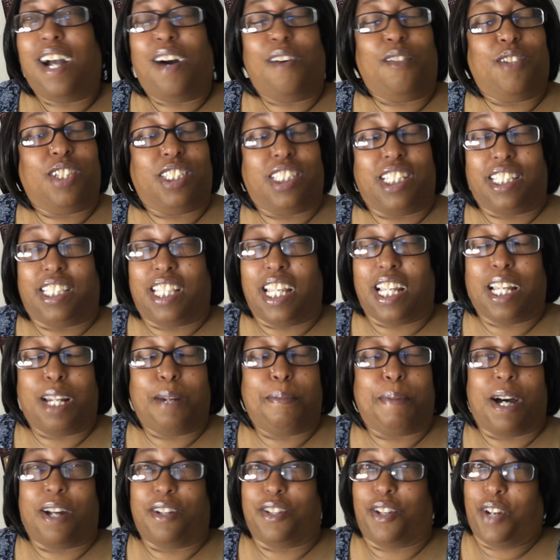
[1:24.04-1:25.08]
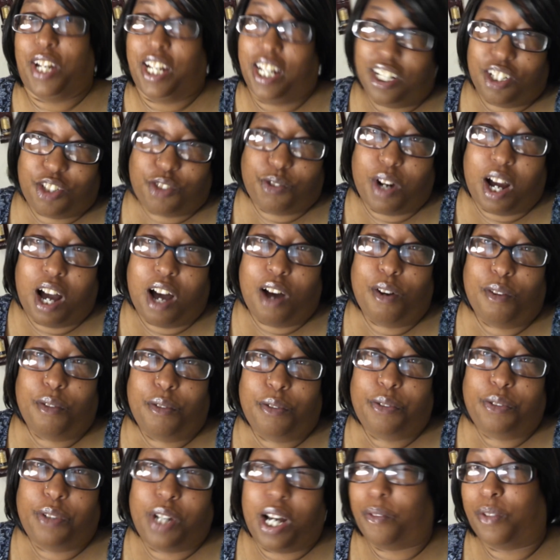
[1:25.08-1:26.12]
I wasn't thinking about no
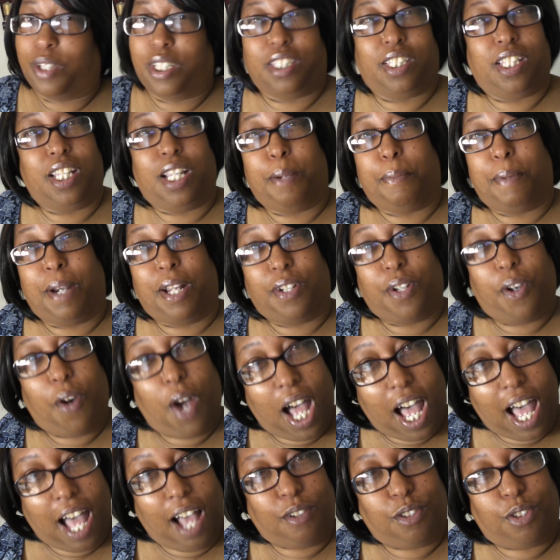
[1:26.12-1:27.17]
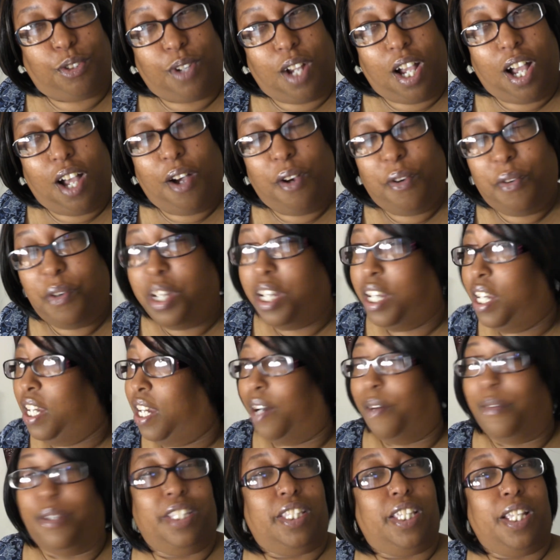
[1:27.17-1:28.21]
intro. I wasn't thinking about no outro.
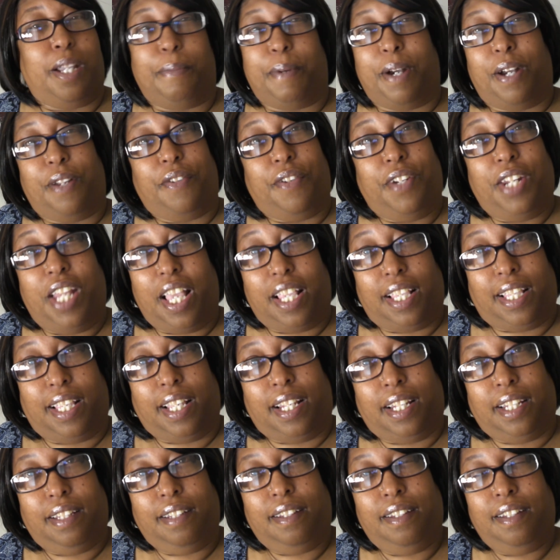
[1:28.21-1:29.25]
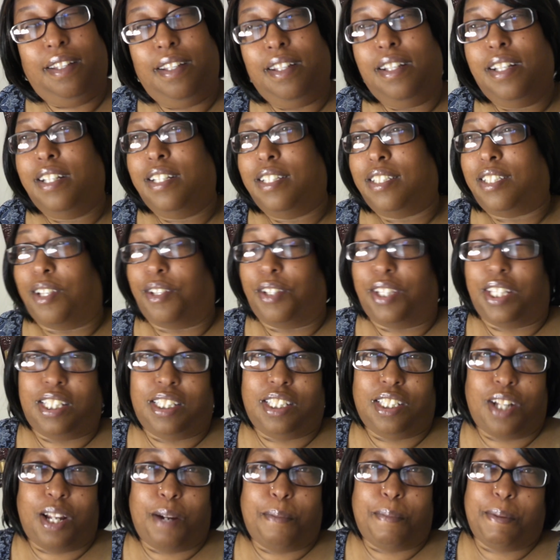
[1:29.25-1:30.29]
I wasn't thinking about nothing. So this
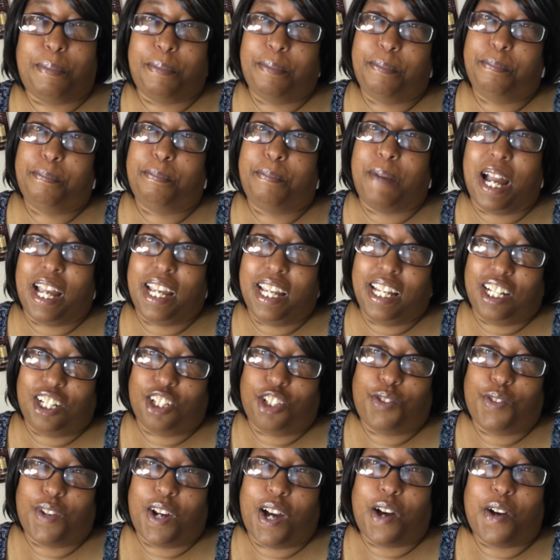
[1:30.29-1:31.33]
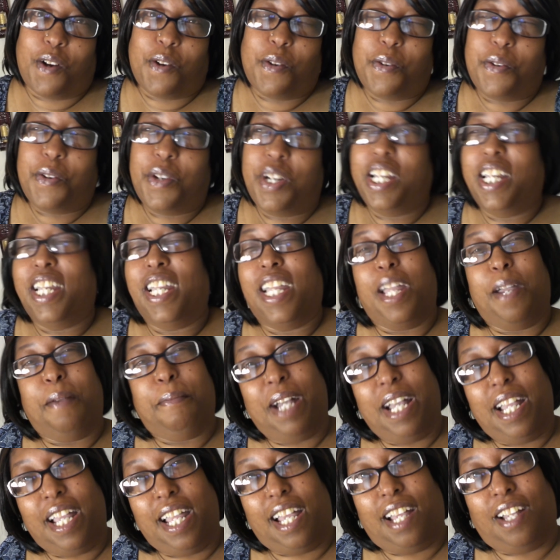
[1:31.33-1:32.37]
is going to be my intro and
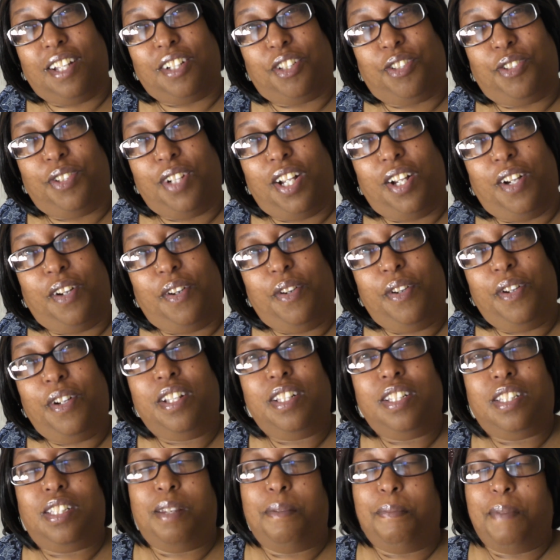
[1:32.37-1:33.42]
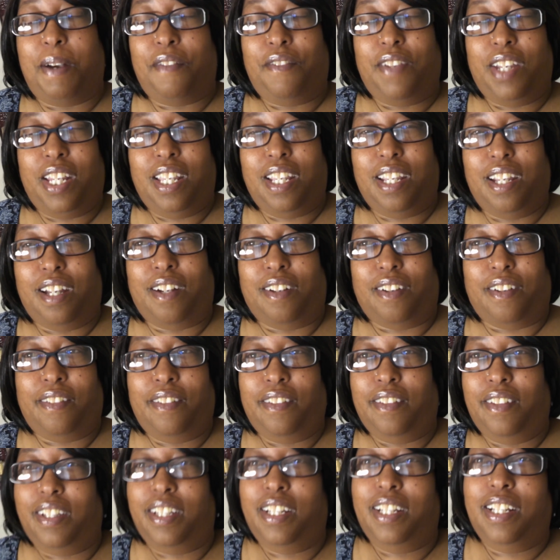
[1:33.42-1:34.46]
my outro to my
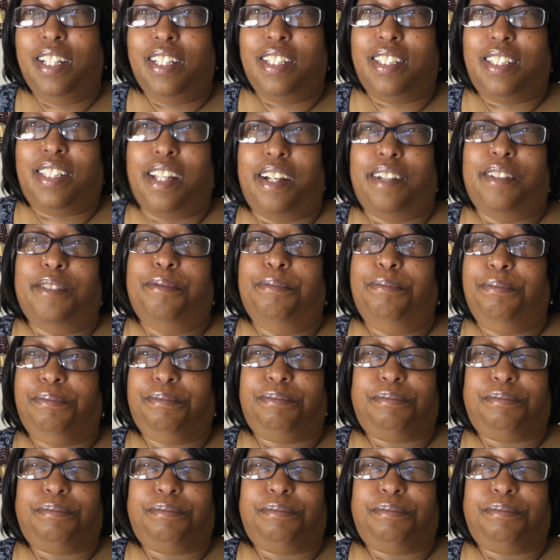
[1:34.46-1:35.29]
video. So